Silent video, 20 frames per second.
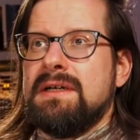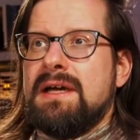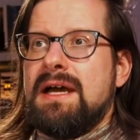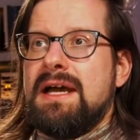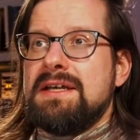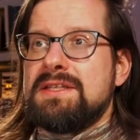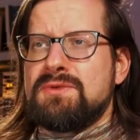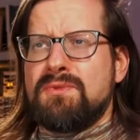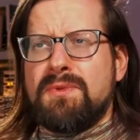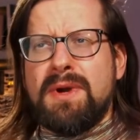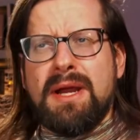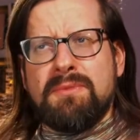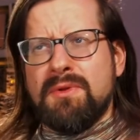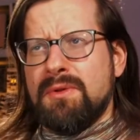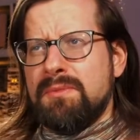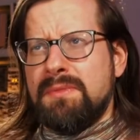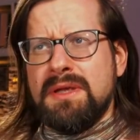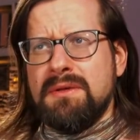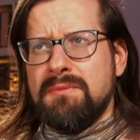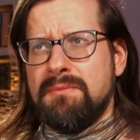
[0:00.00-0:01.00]
I swear I'm
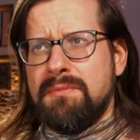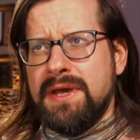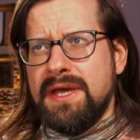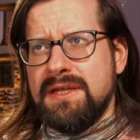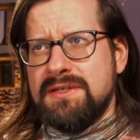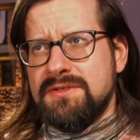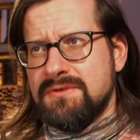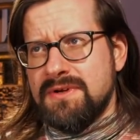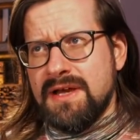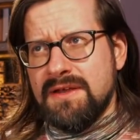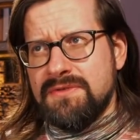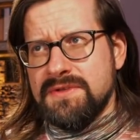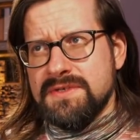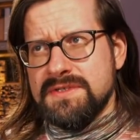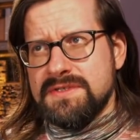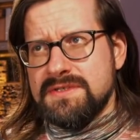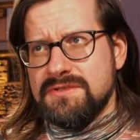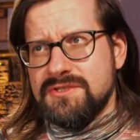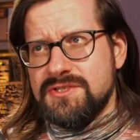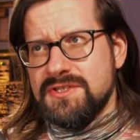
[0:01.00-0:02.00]
not being paid to write
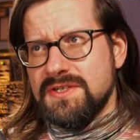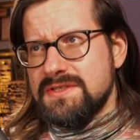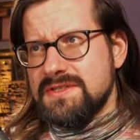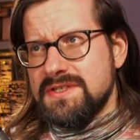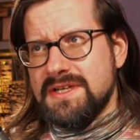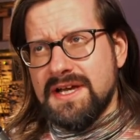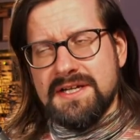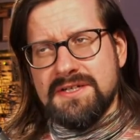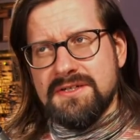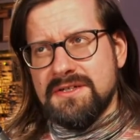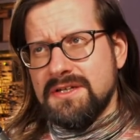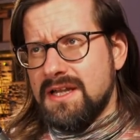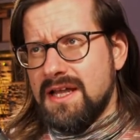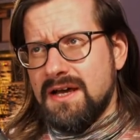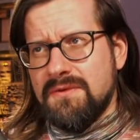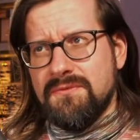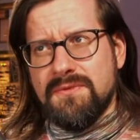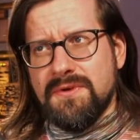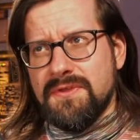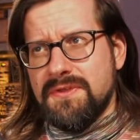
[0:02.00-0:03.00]
this, just kind of in
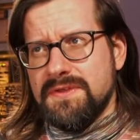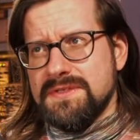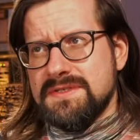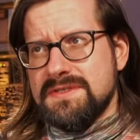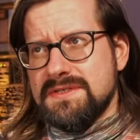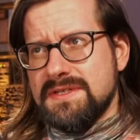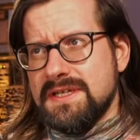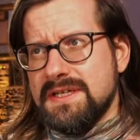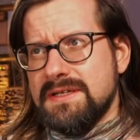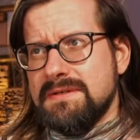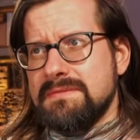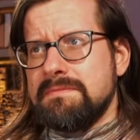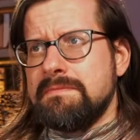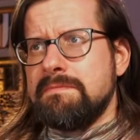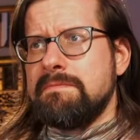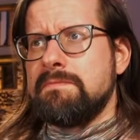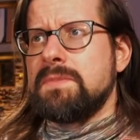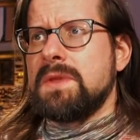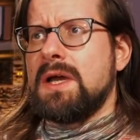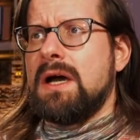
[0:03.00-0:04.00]
love with this thing.
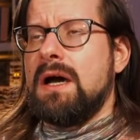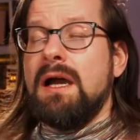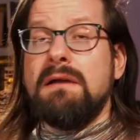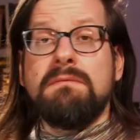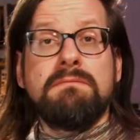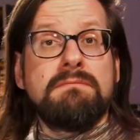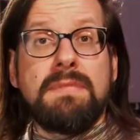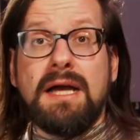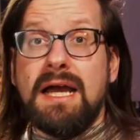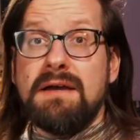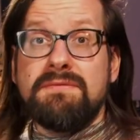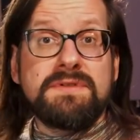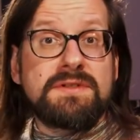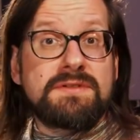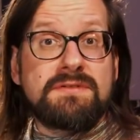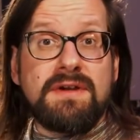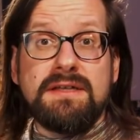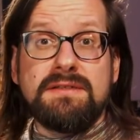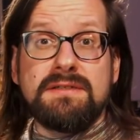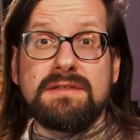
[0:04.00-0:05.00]
I haven't
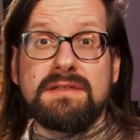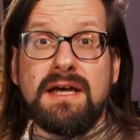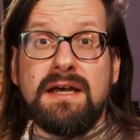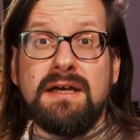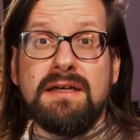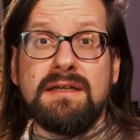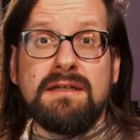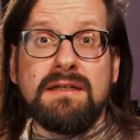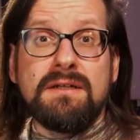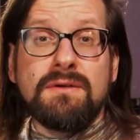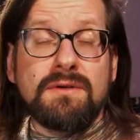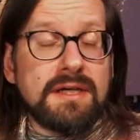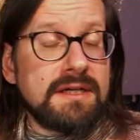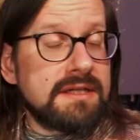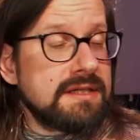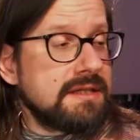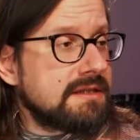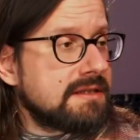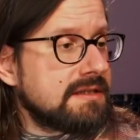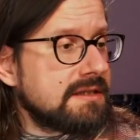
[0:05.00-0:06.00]
tried it. I look at
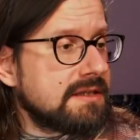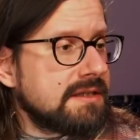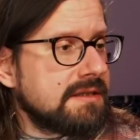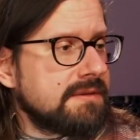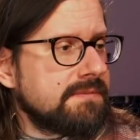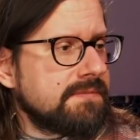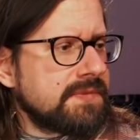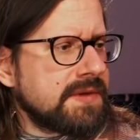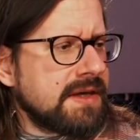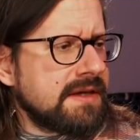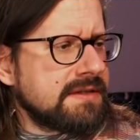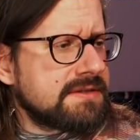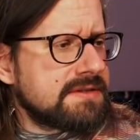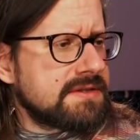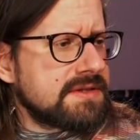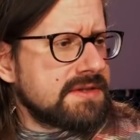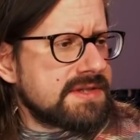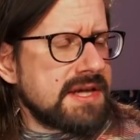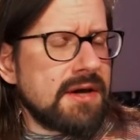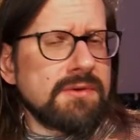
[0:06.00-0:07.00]
it at
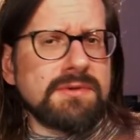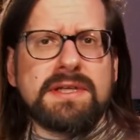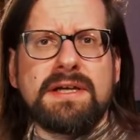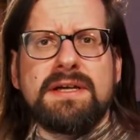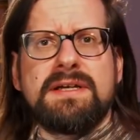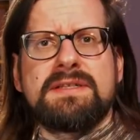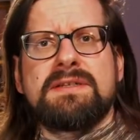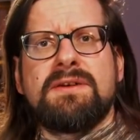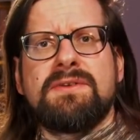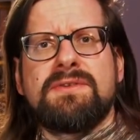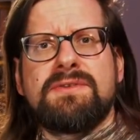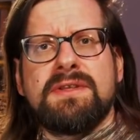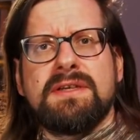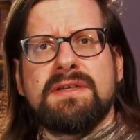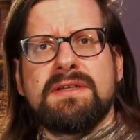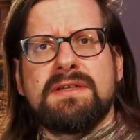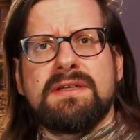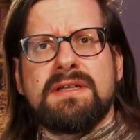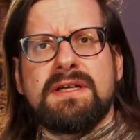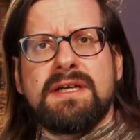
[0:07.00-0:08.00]
Soundgas, I
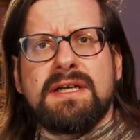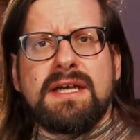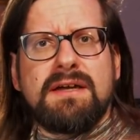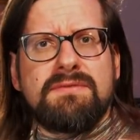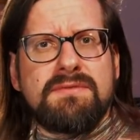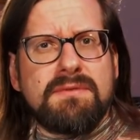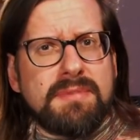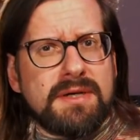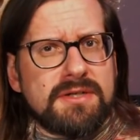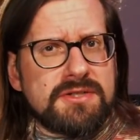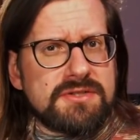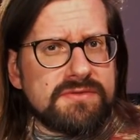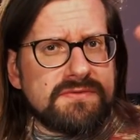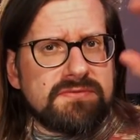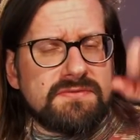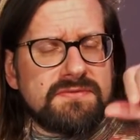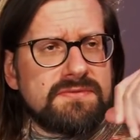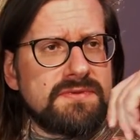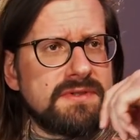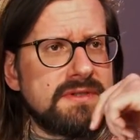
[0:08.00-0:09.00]
think. Like, have a bunch
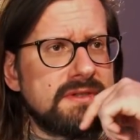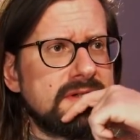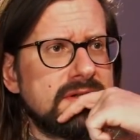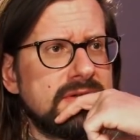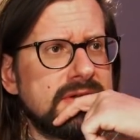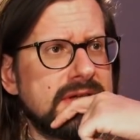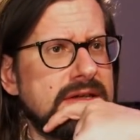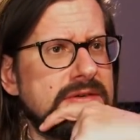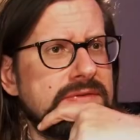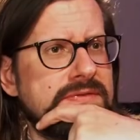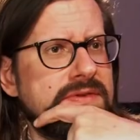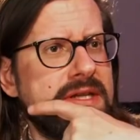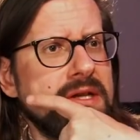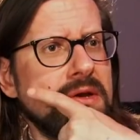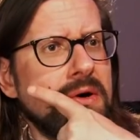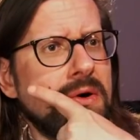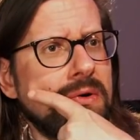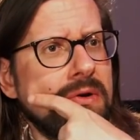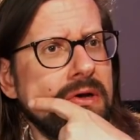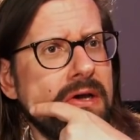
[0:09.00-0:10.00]
of, I had a
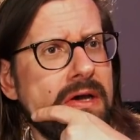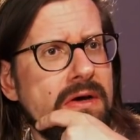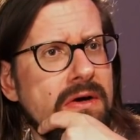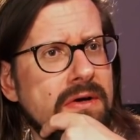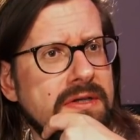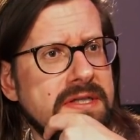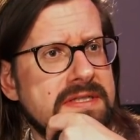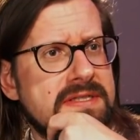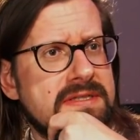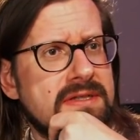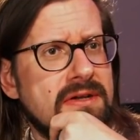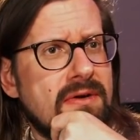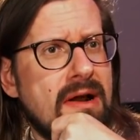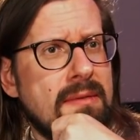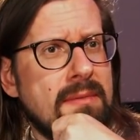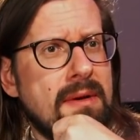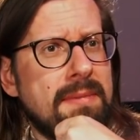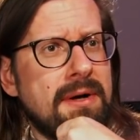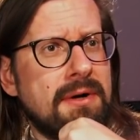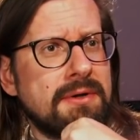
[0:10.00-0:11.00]
video on
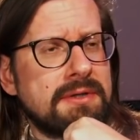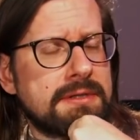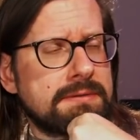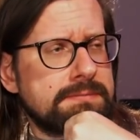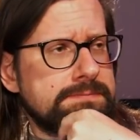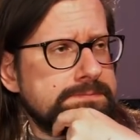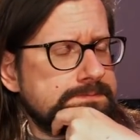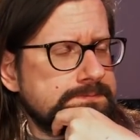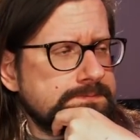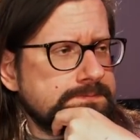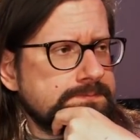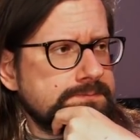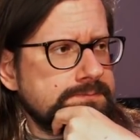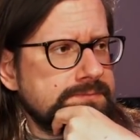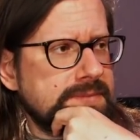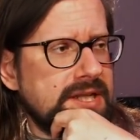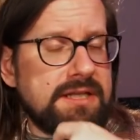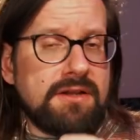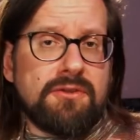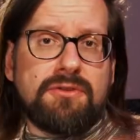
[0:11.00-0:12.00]
Instagram about it,
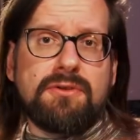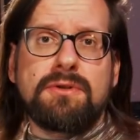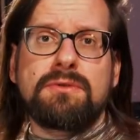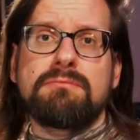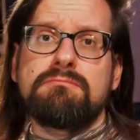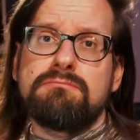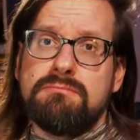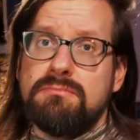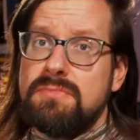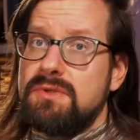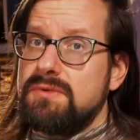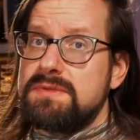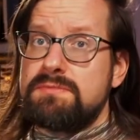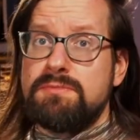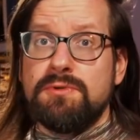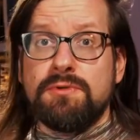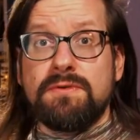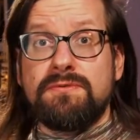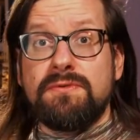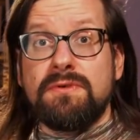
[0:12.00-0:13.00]
and I thought it looks
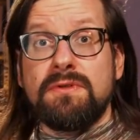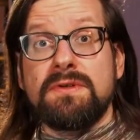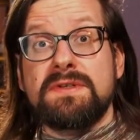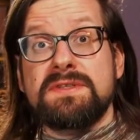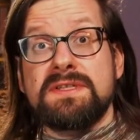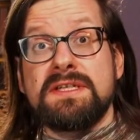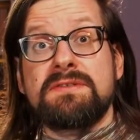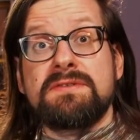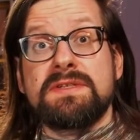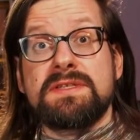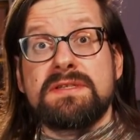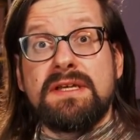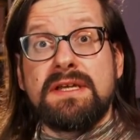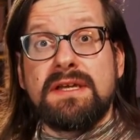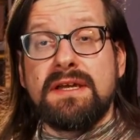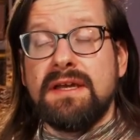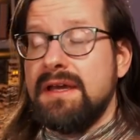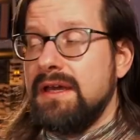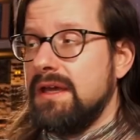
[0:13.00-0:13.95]
beautiful, looks interesting.